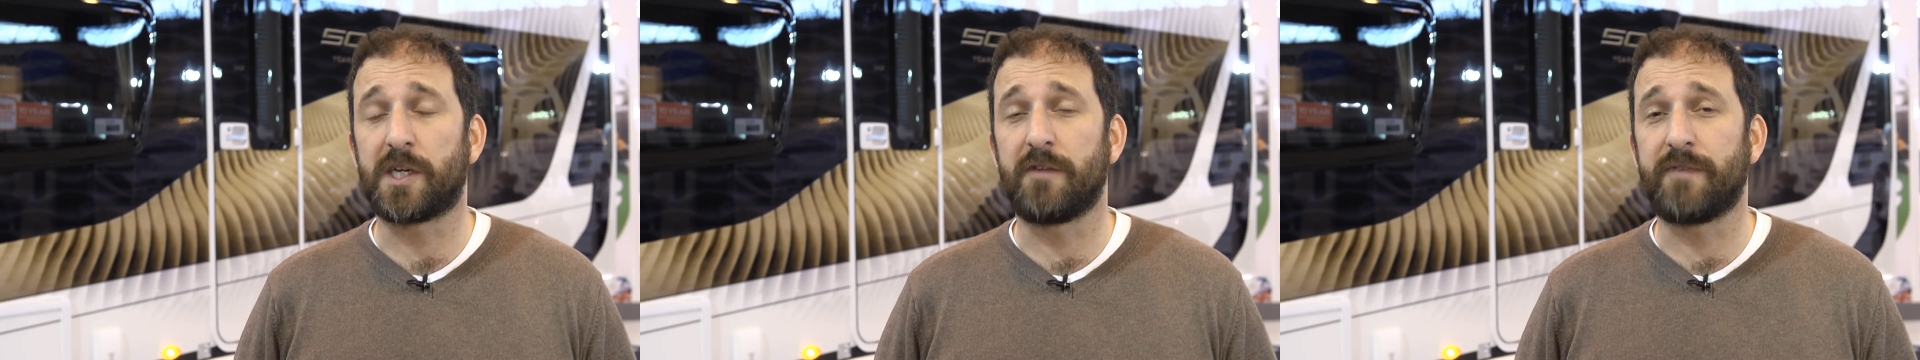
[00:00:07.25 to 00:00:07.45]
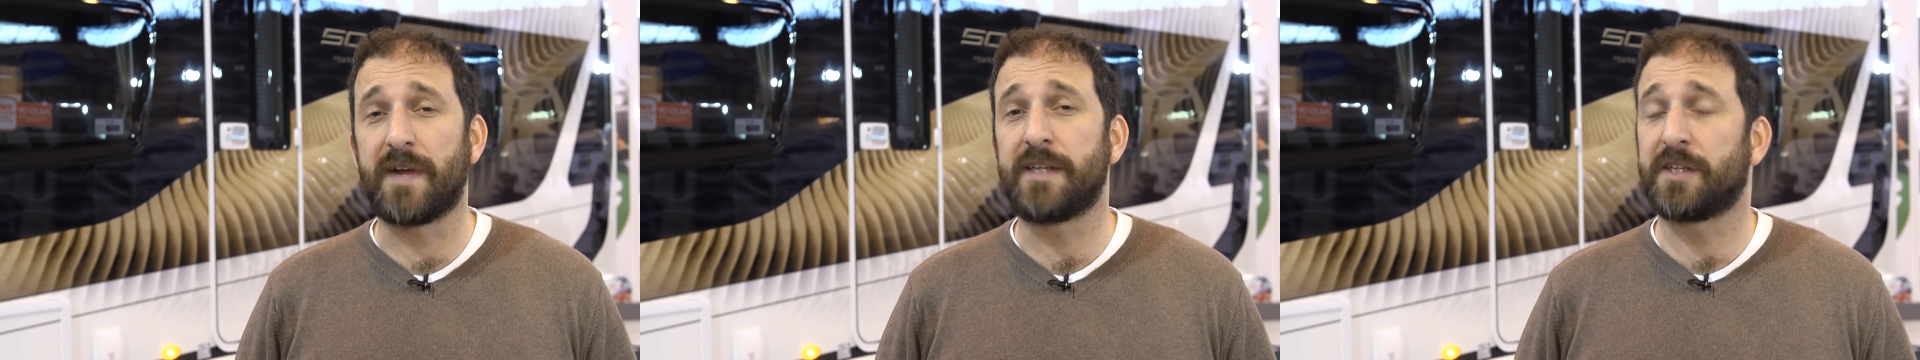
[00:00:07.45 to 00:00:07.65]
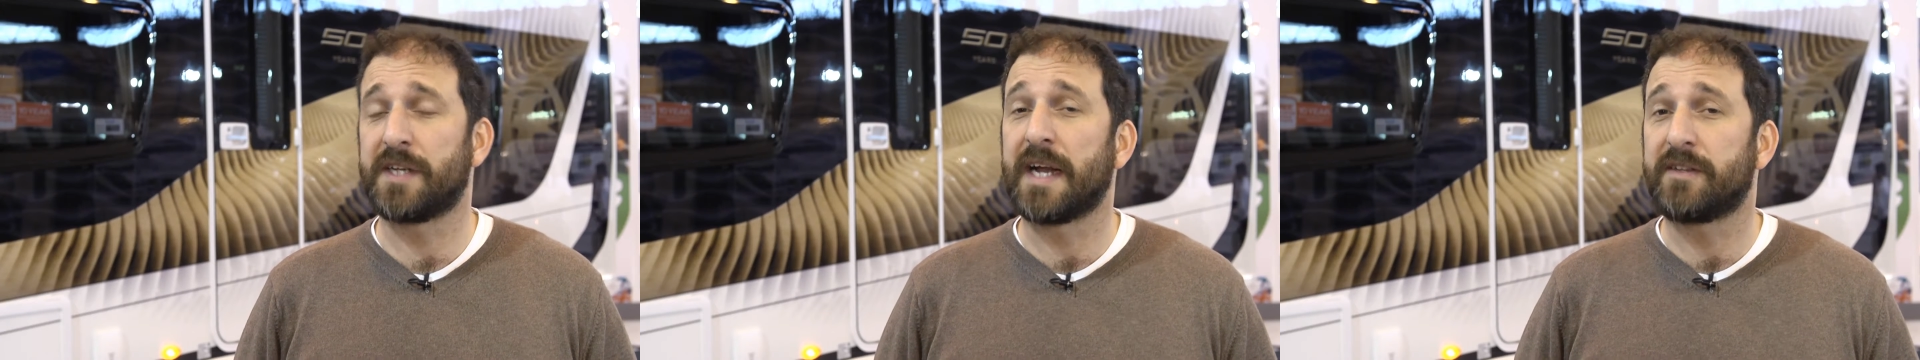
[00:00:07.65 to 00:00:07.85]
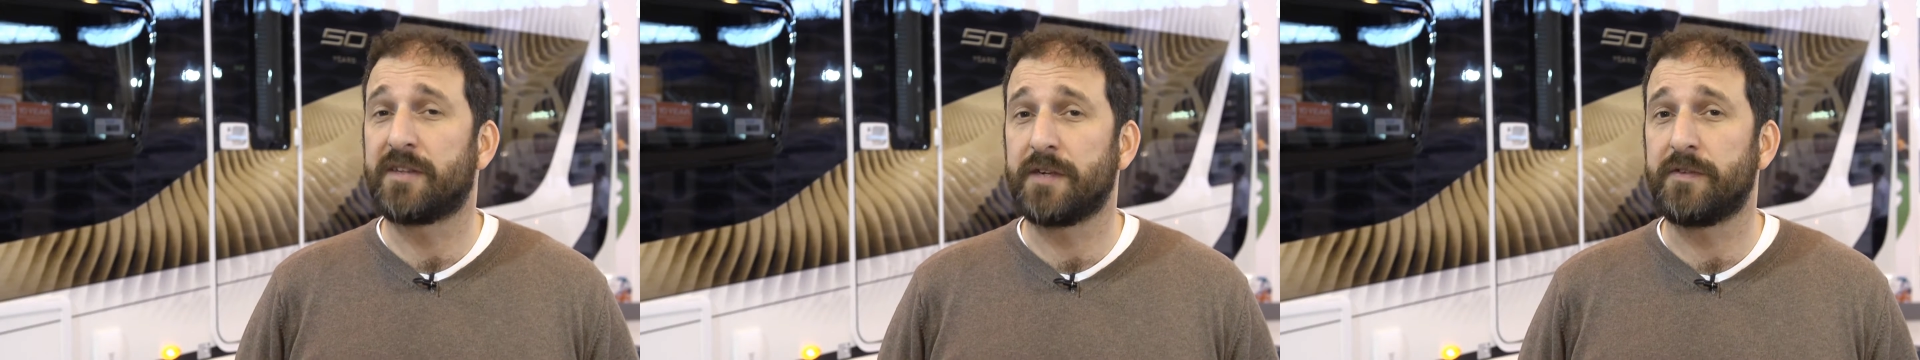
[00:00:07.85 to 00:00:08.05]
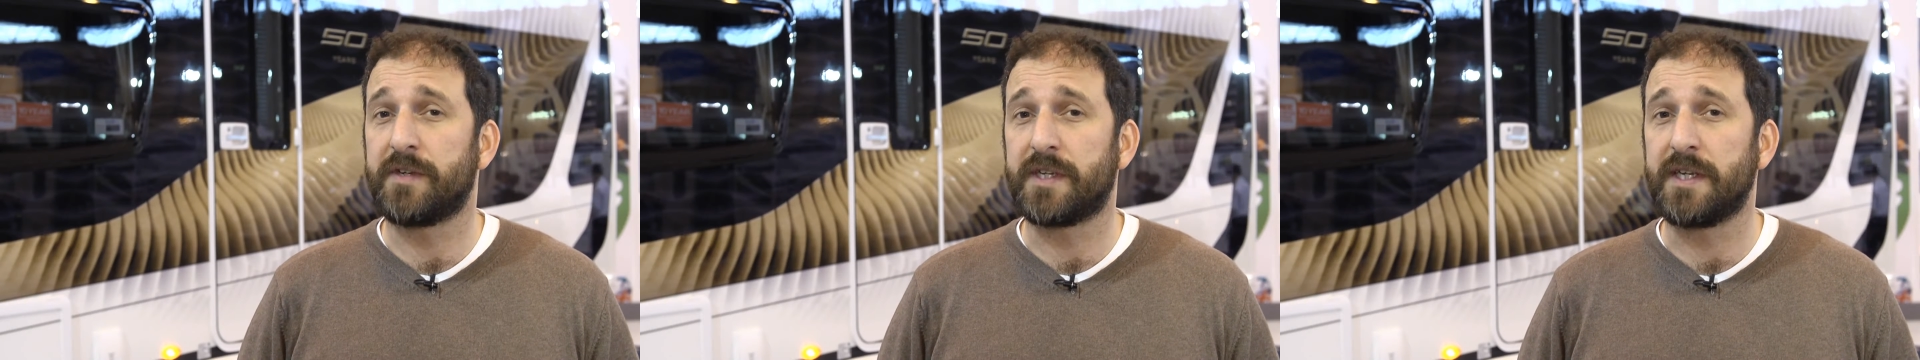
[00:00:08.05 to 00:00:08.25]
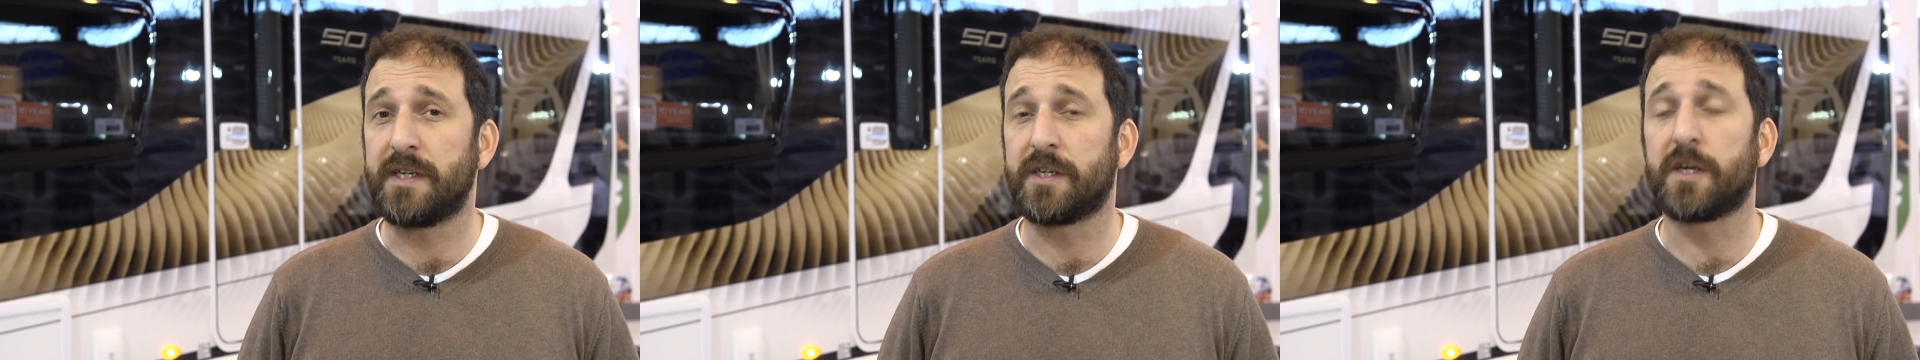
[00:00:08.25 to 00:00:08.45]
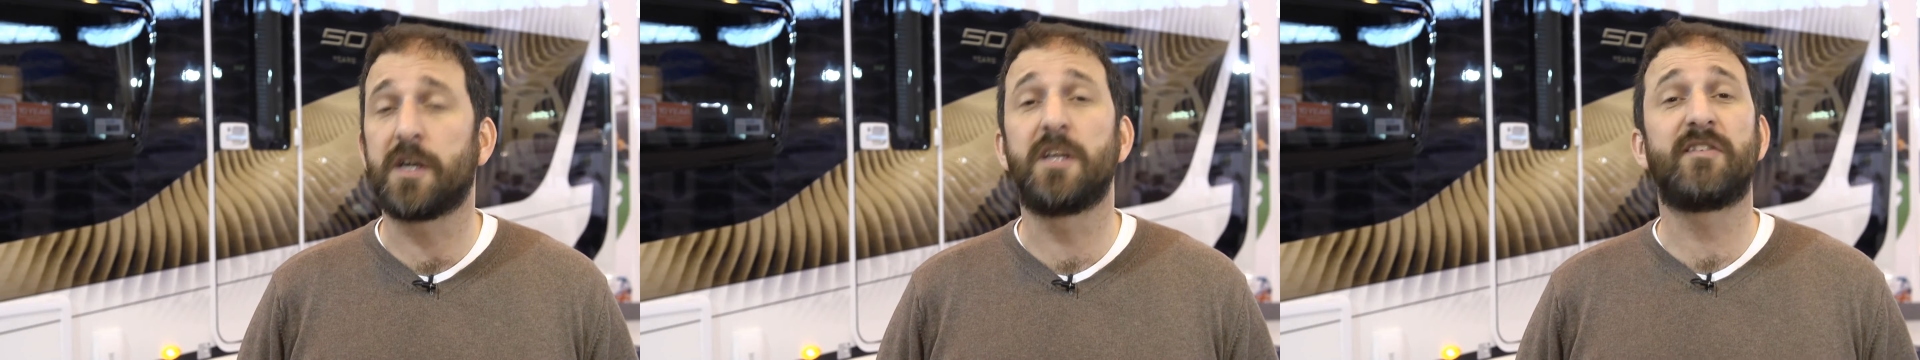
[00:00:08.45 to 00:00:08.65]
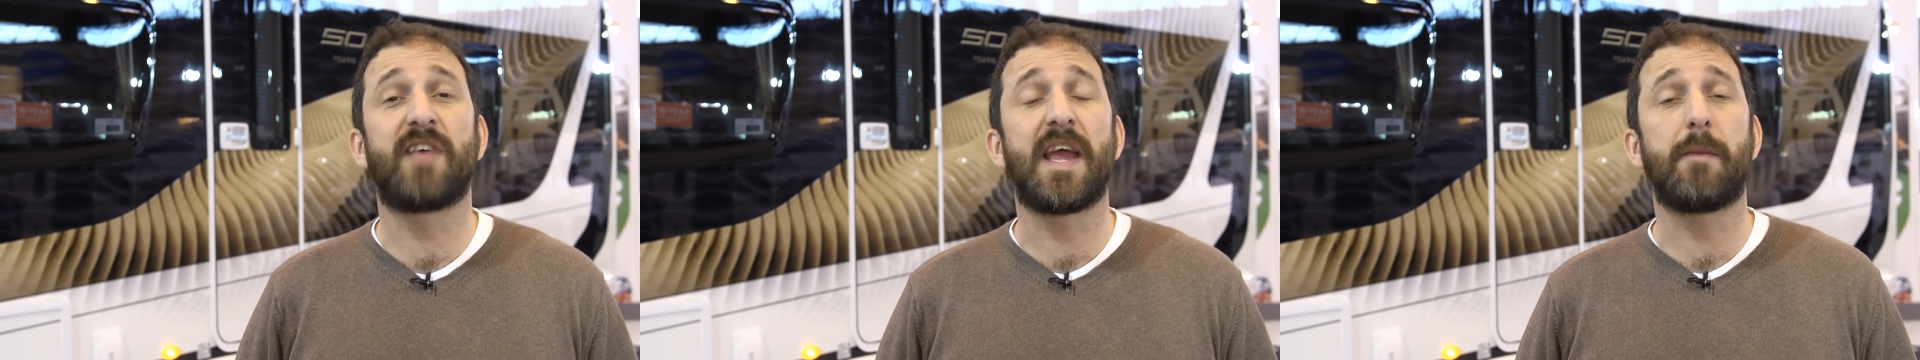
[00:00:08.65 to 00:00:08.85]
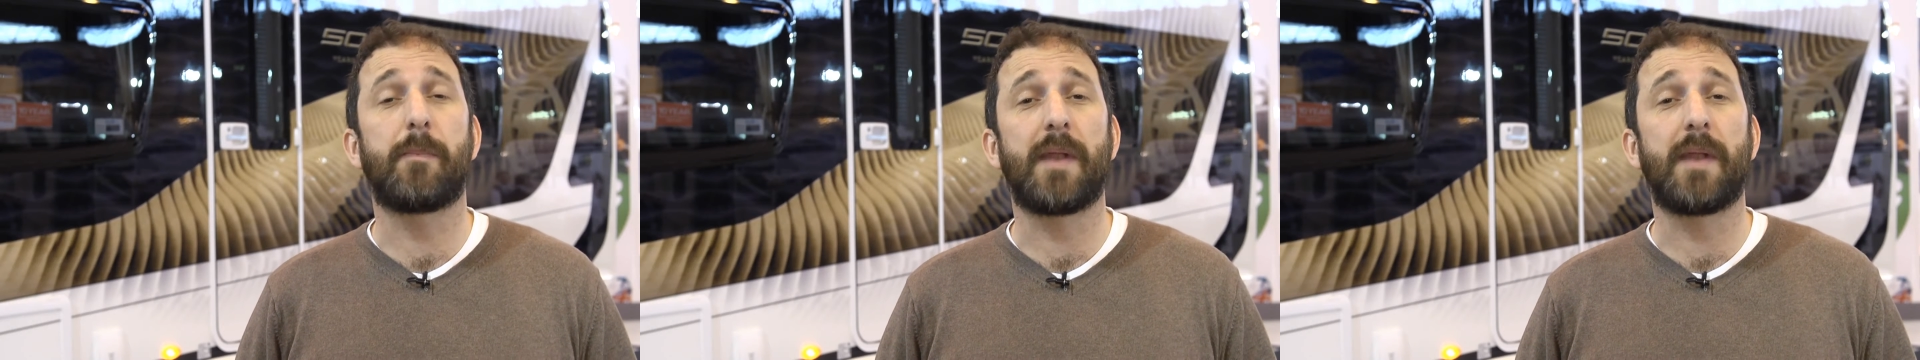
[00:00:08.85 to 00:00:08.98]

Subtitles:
events and activities that are going to take